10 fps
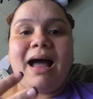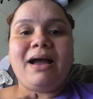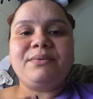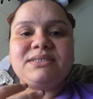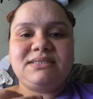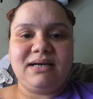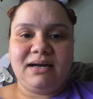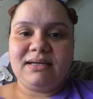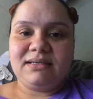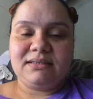I was
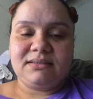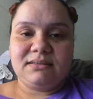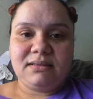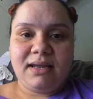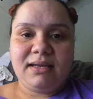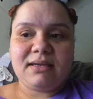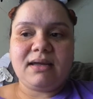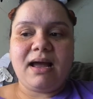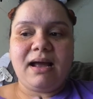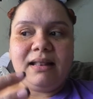dying,
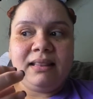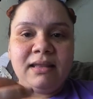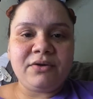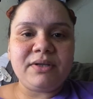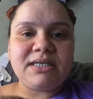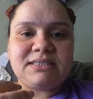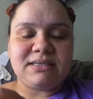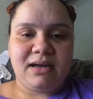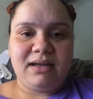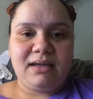like literally
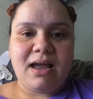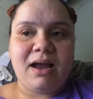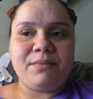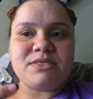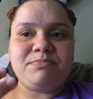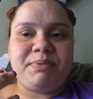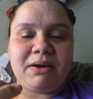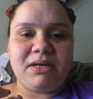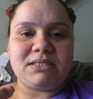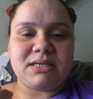dying. I was
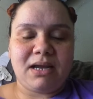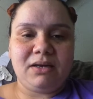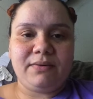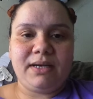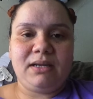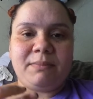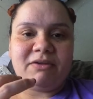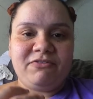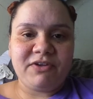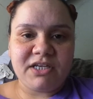barely tolerating
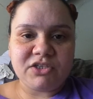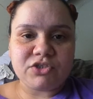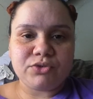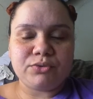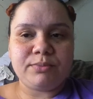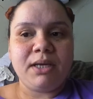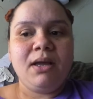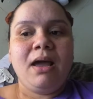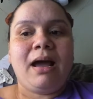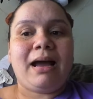my feeding tube.
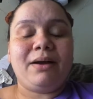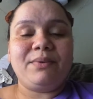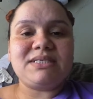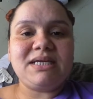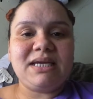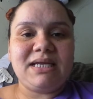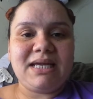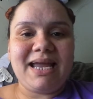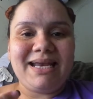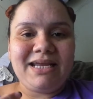I wasn't
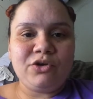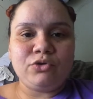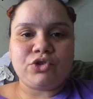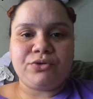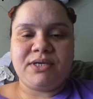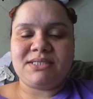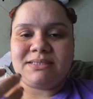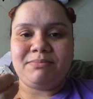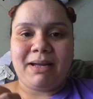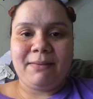getting any
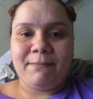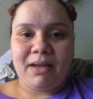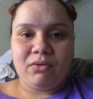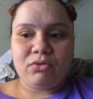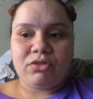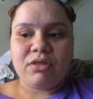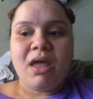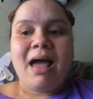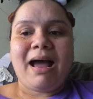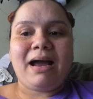nutrients by mouth.
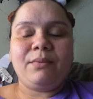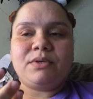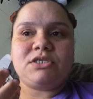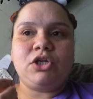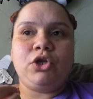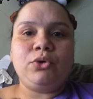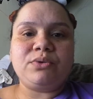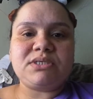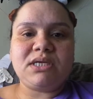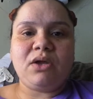I was
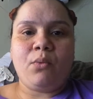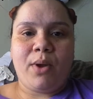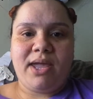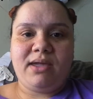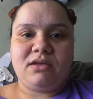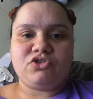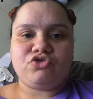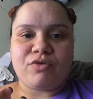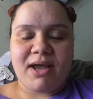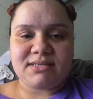losing weight
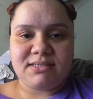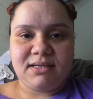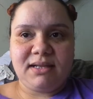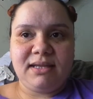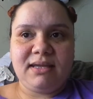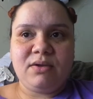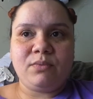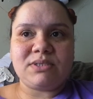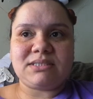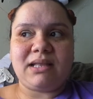drastically.
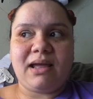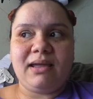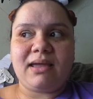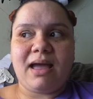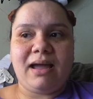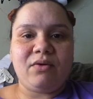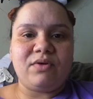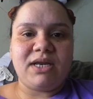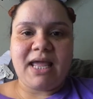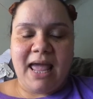It was like I
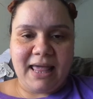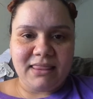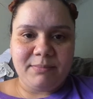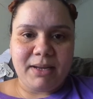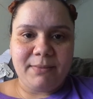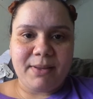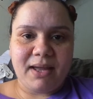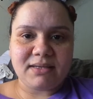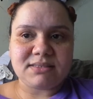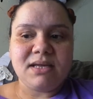already had the
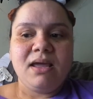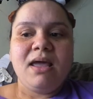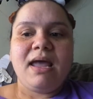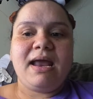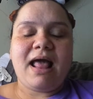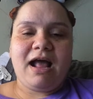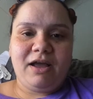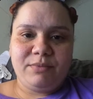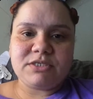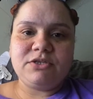bypass and
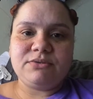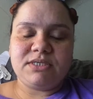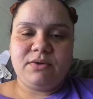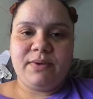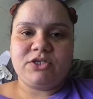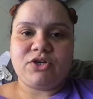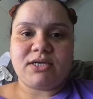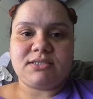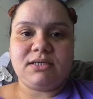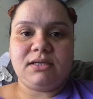I was losing weight
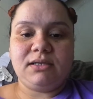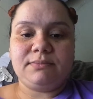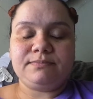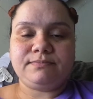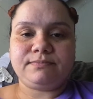drastically.